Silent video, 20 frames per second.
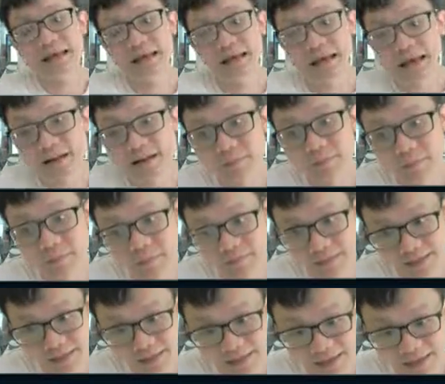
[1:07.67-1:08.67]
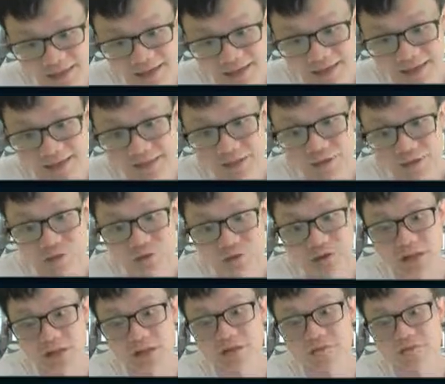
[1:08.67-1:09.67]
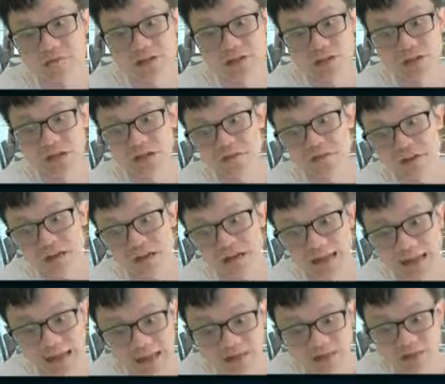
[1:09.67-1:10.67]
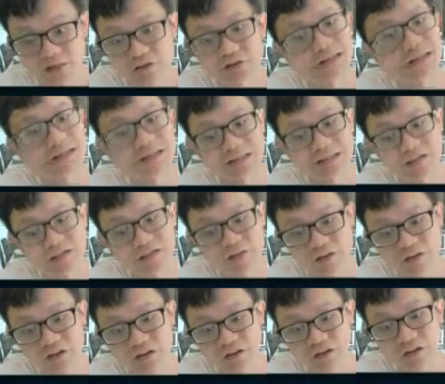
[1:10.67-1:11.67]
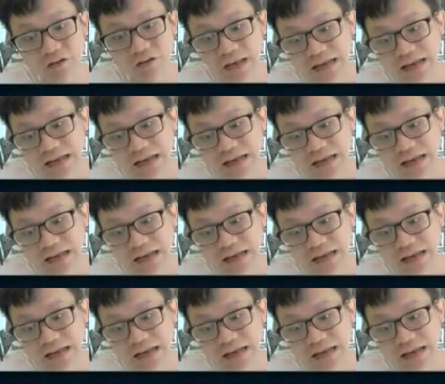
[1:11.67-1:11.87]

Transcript: and the person can die due to the infection of the lung. So this is something we know.